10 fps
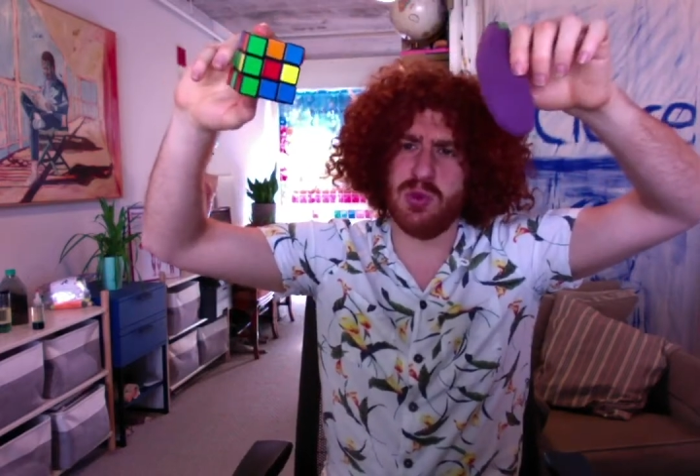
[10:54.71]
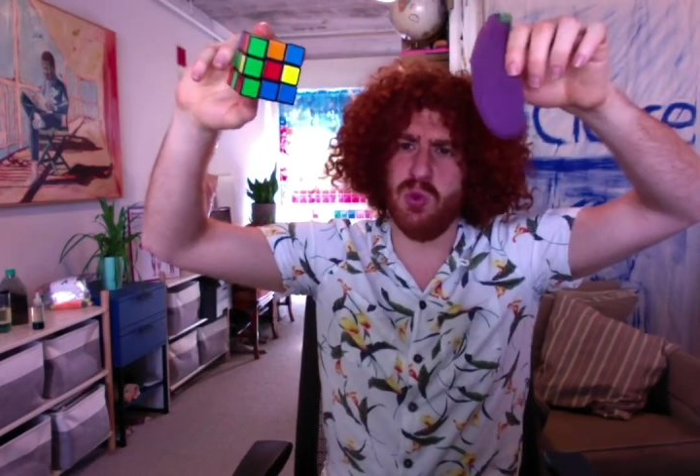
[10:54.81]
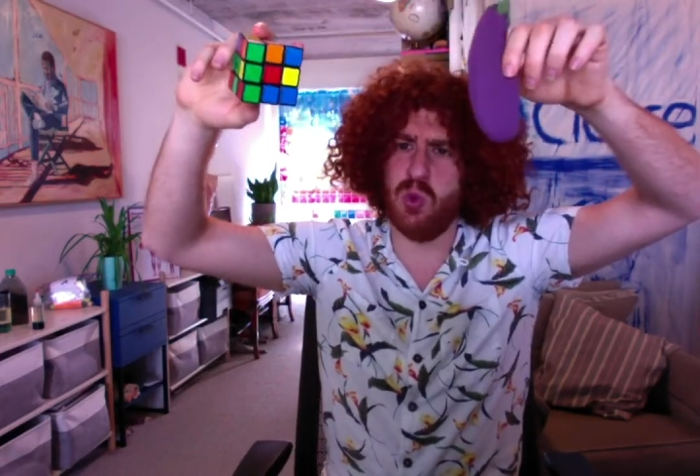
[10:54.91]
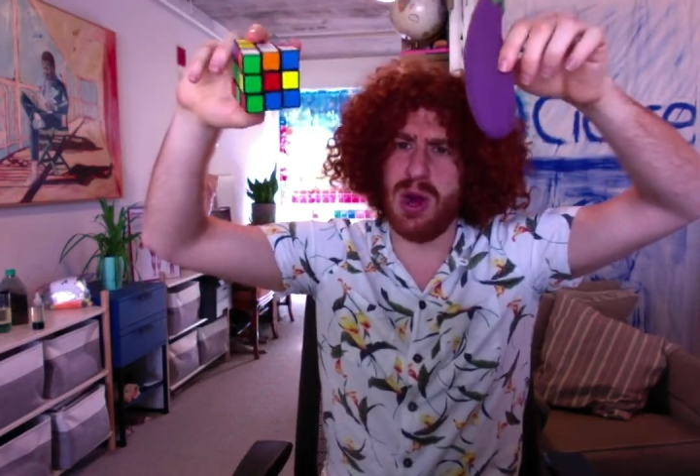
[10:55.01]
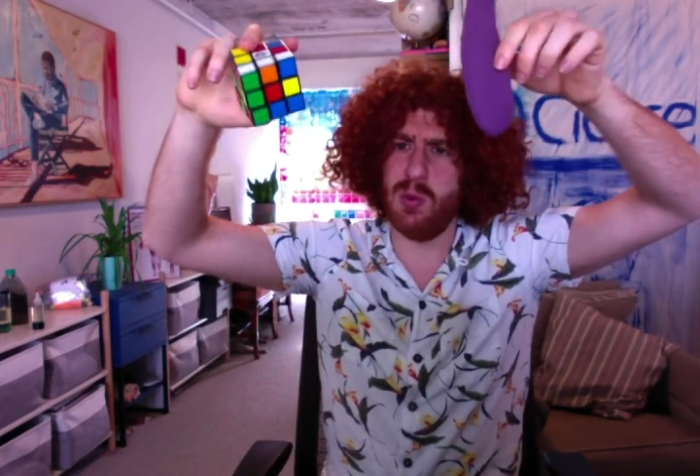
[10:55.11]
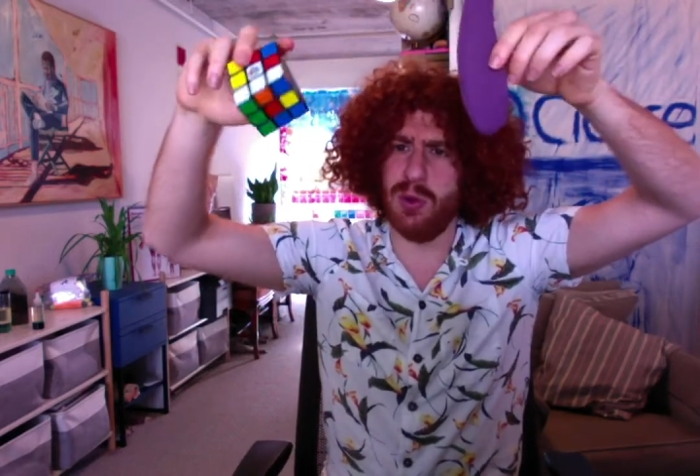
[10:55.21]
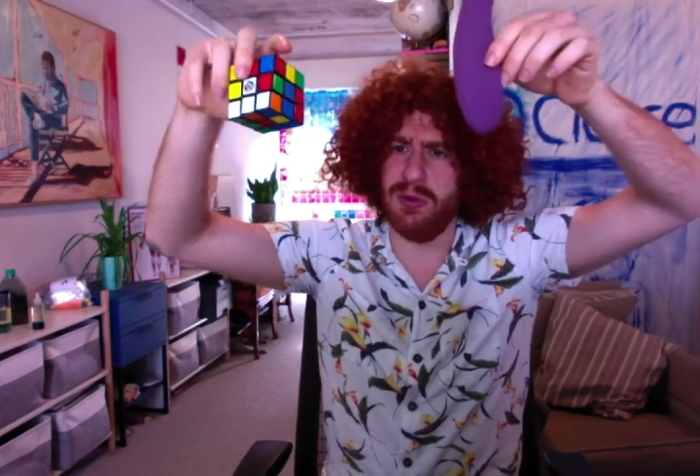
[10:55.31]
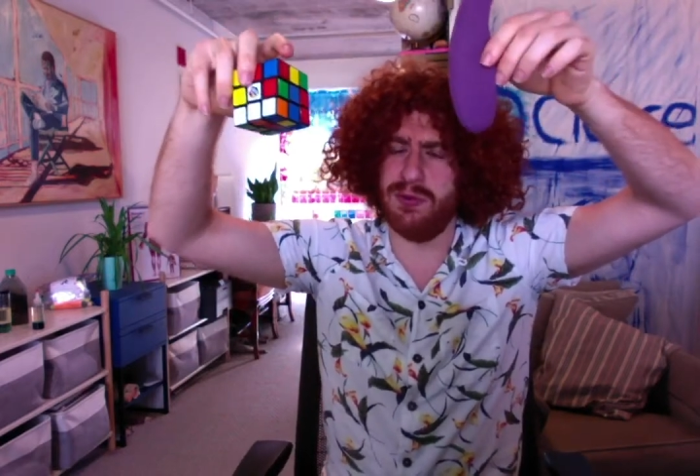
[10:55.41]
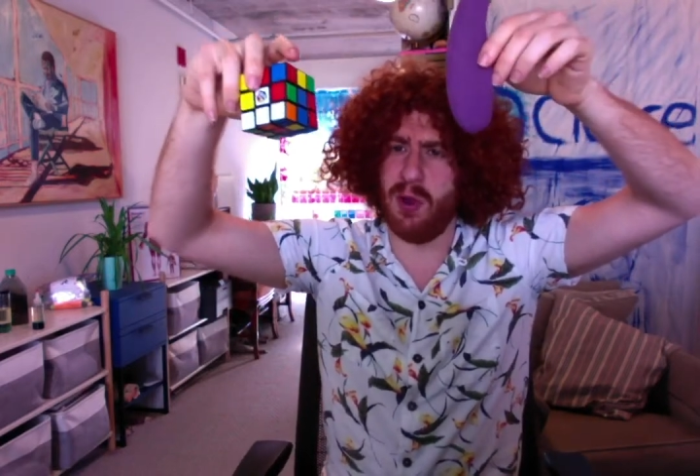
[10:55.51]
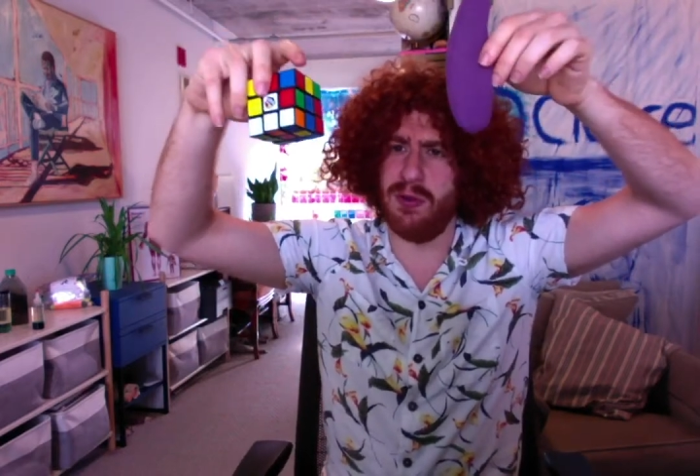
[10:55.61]
What will
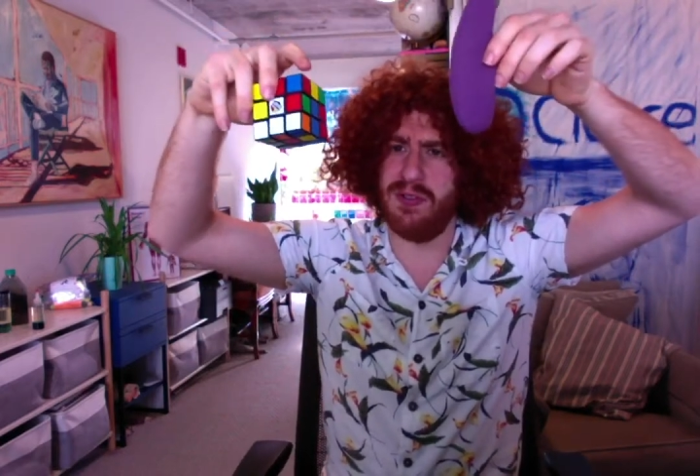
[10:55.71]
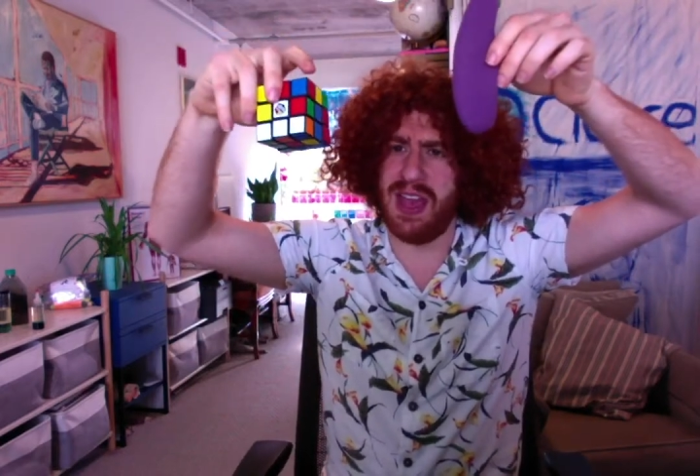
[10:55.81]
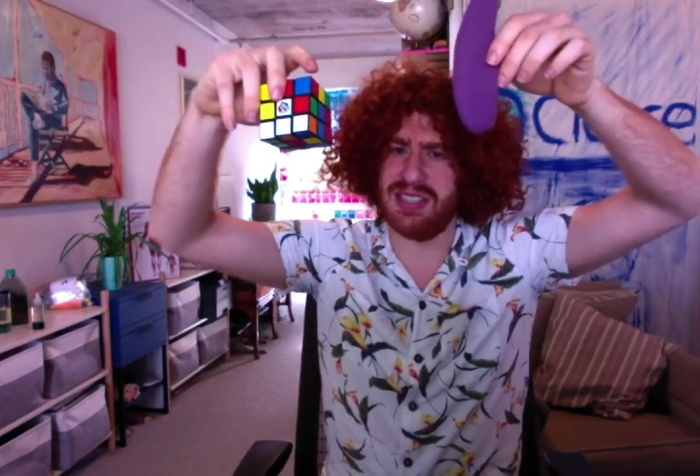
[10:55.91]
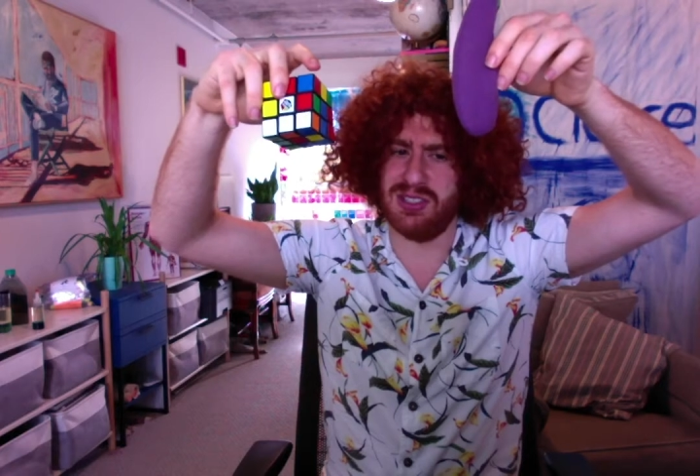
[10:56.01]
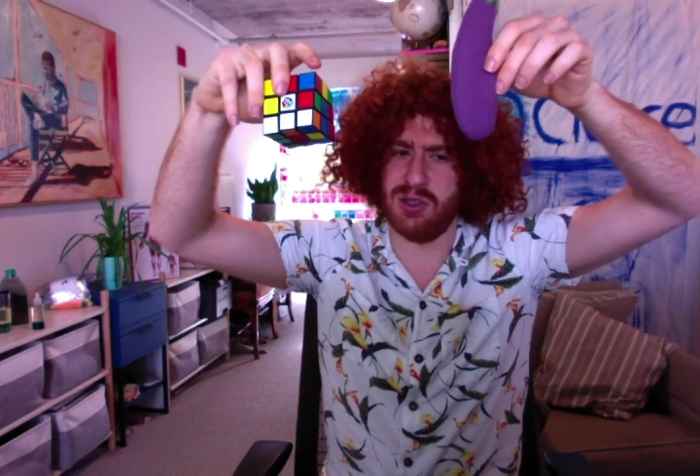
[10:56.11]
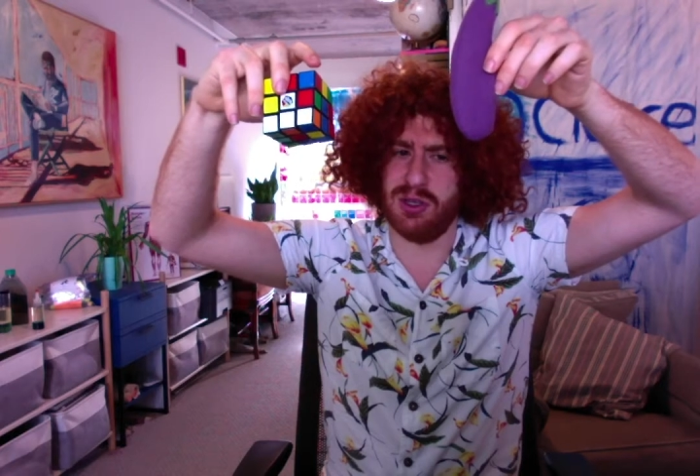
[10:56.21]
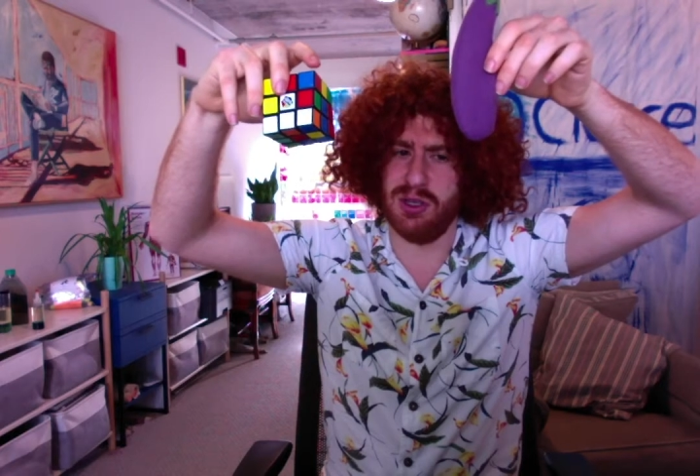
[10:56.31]
fall faster?